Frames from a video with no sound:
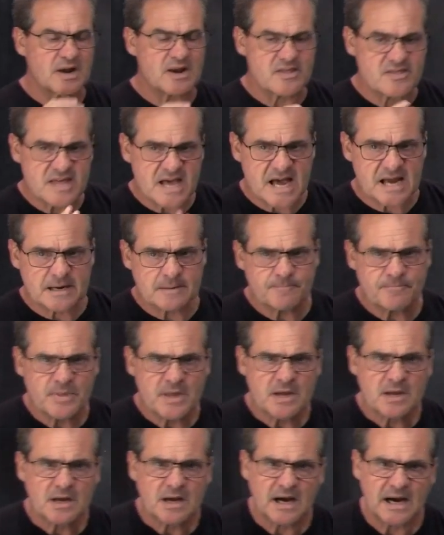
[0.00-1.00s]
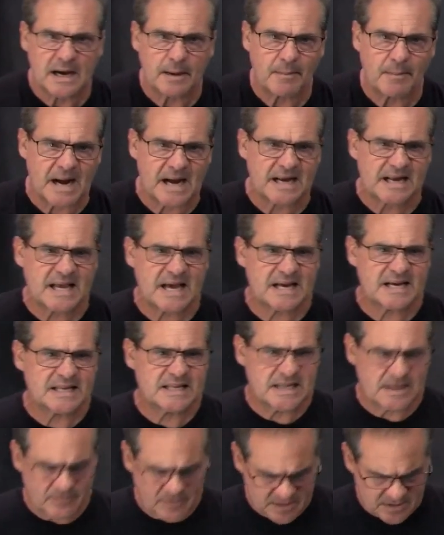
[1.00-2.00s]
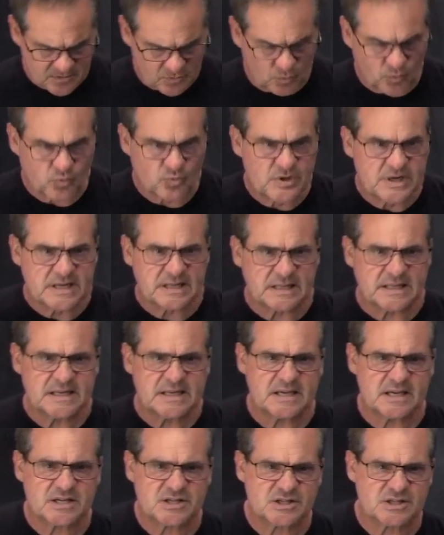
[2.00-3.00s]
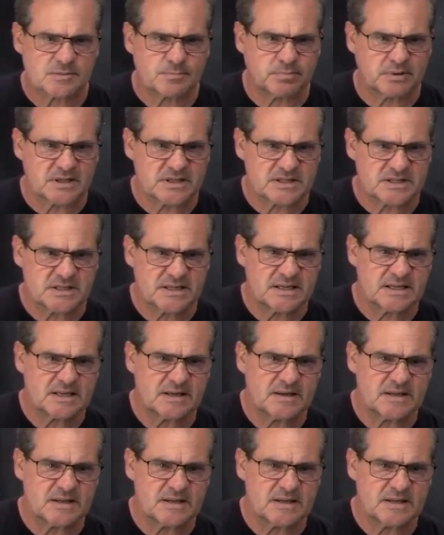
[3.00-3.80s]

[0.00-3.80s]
And then I got to give it really explicit